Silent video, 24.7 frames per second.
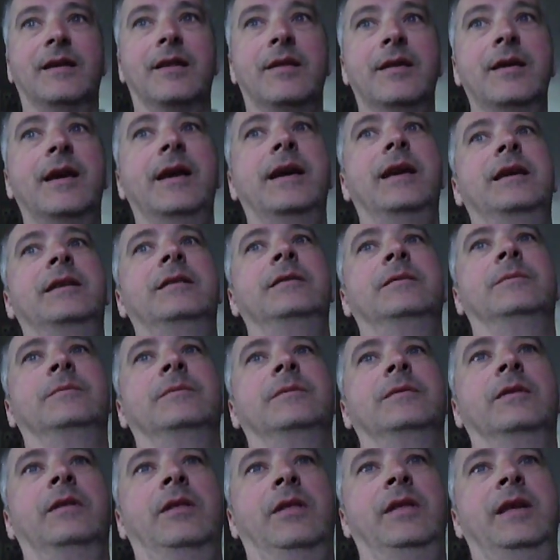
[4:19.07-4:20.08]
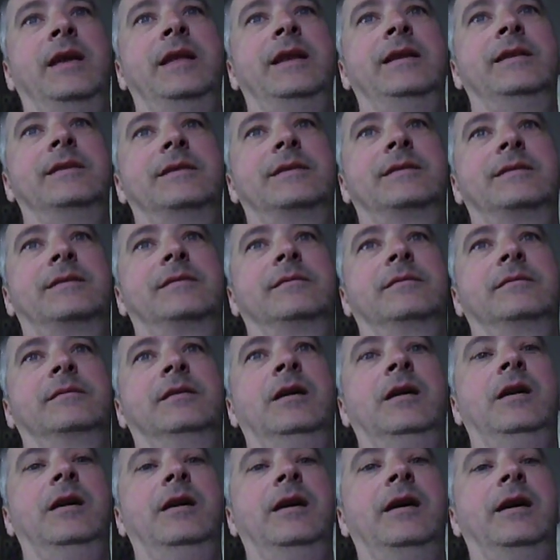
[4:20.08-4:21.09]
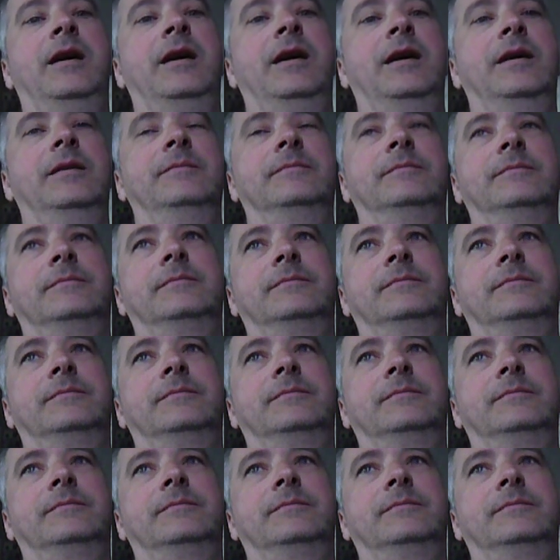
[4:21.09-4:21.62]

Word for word: then then it's uh,